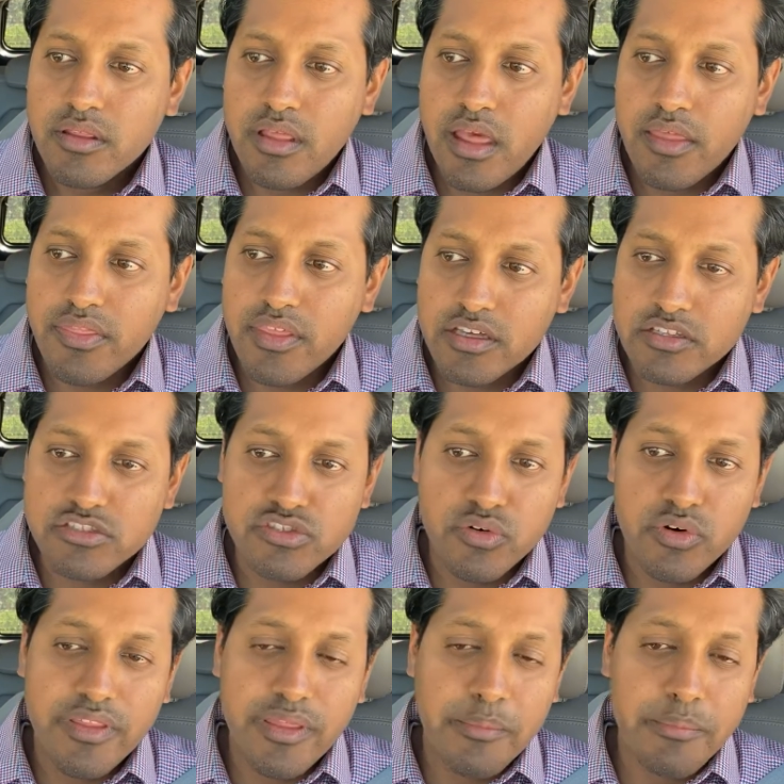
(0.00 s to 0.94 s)
I think a
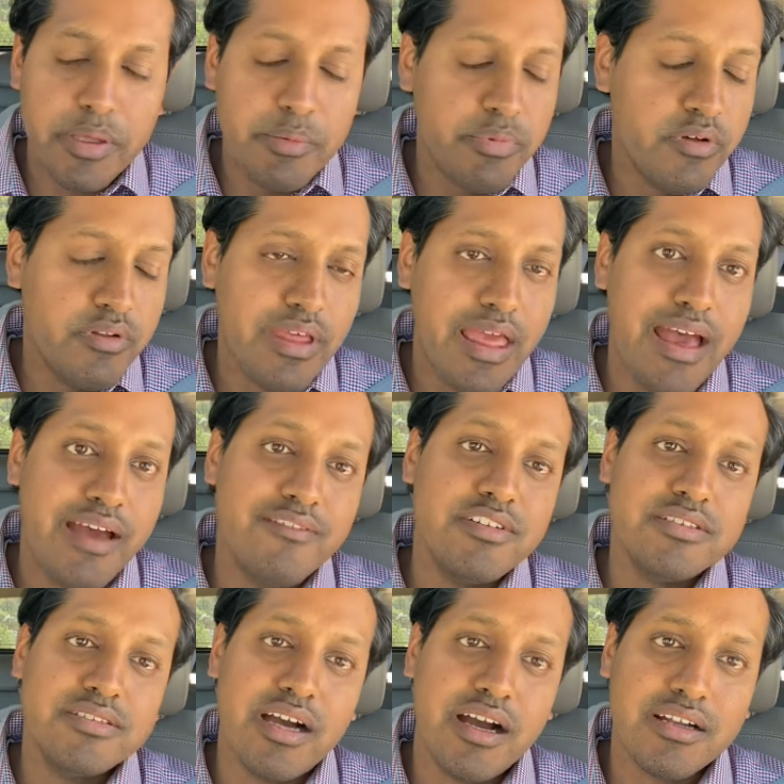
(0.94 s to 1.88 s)
story that people
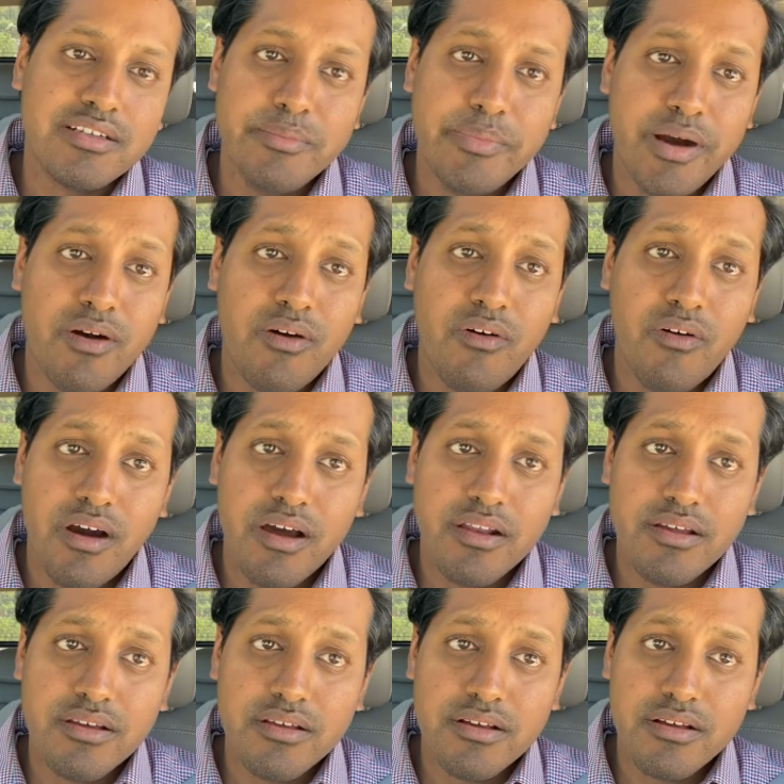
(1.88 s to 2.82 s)
haven't talked about a lot
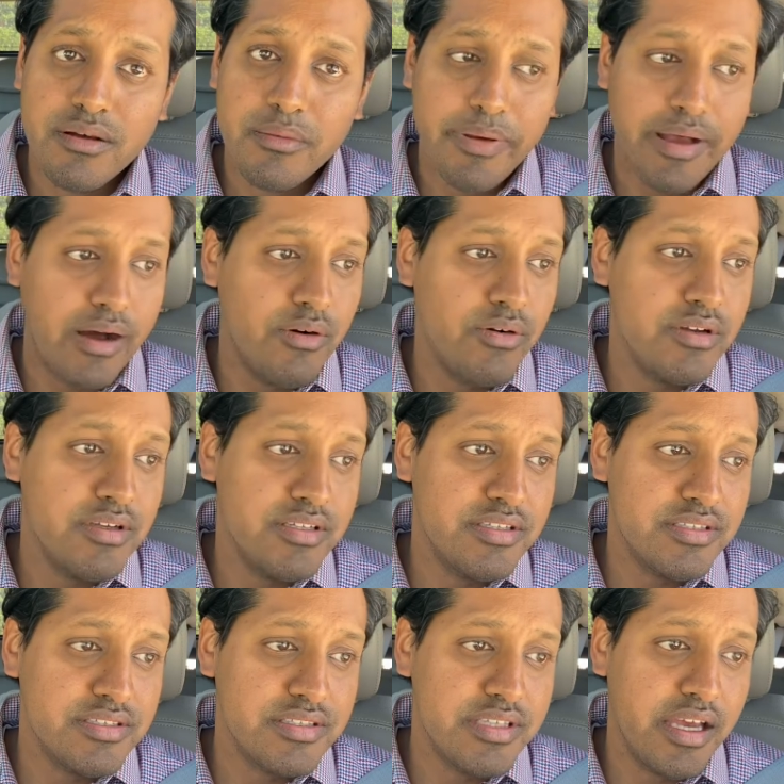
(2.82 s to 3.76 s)
of, about
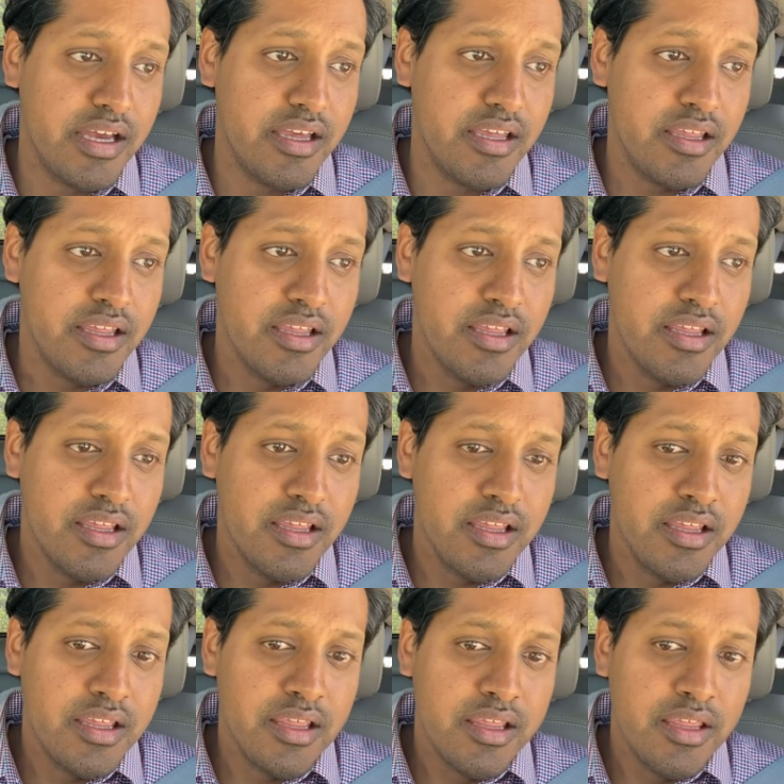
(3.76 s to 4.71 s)
is that,
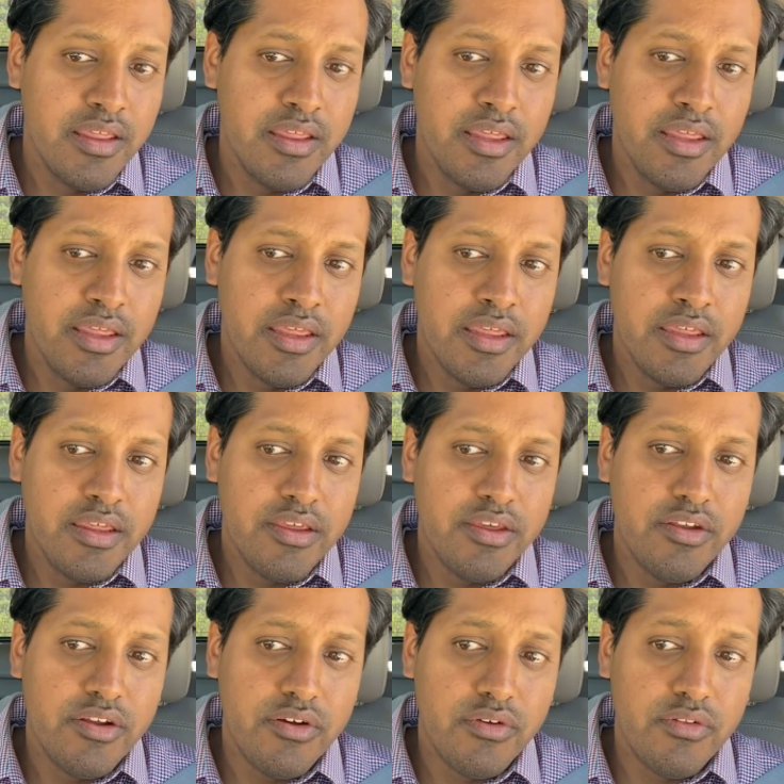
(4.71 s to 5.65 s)

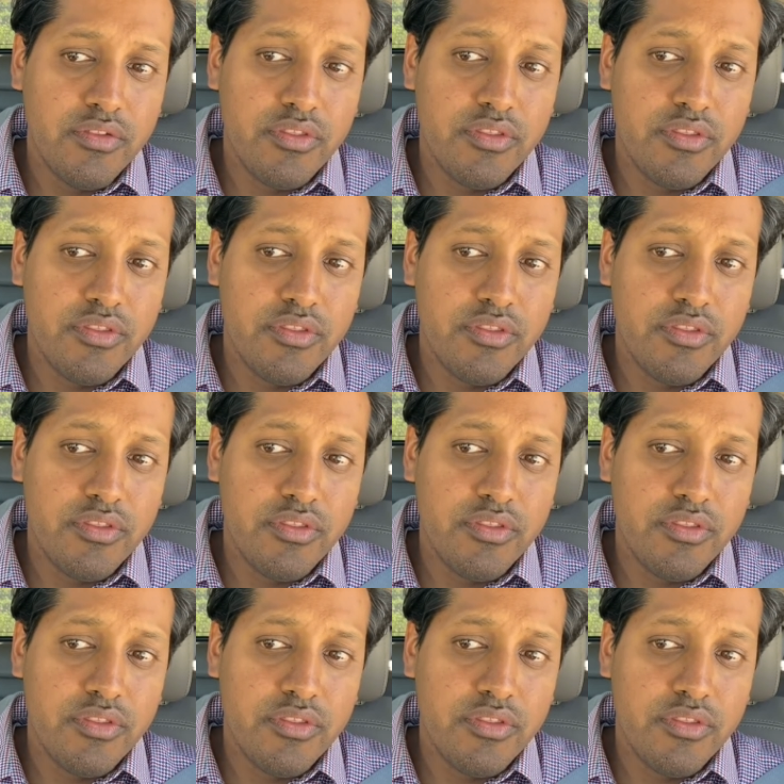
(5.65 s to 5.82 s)
you know,